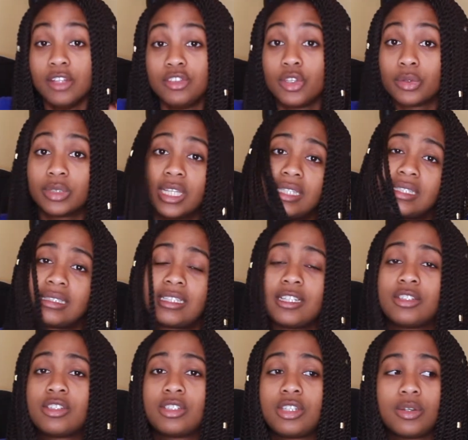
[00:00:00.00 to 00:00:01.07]
Don't
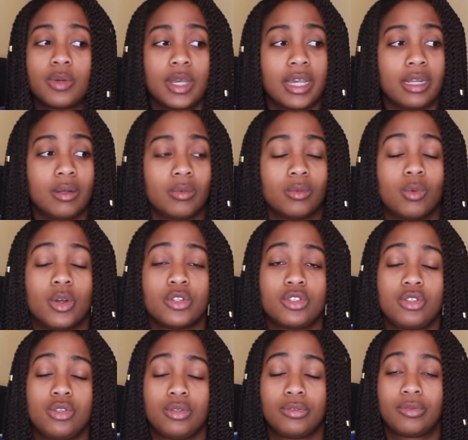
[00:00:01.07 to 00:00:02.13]
hesitate to do it
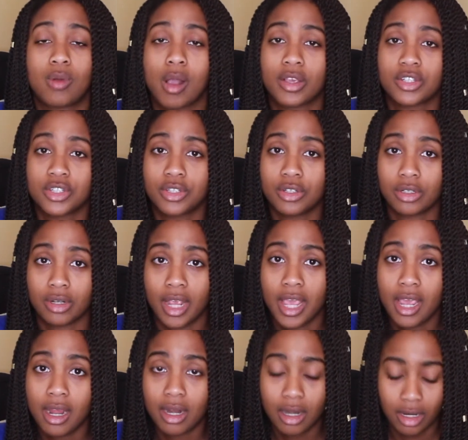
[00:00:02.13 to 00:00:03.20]
once you've washed your
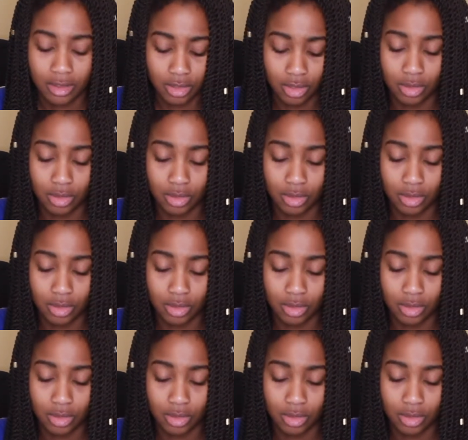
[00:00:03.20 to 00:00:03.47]
hair